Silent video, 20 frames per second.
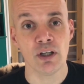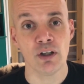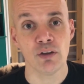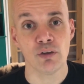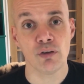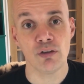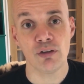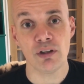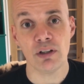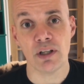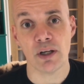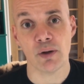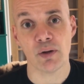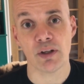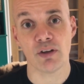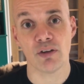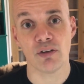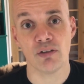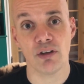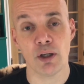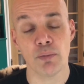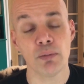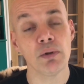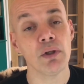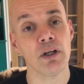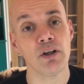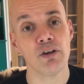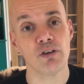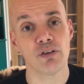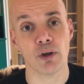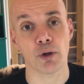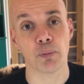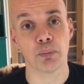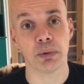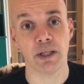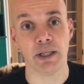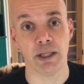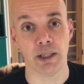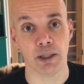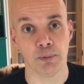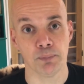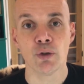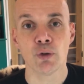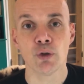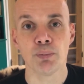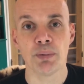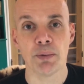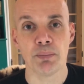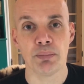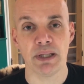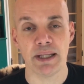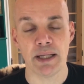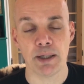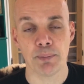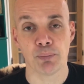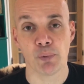to sit down at the table and start playing. You could be playing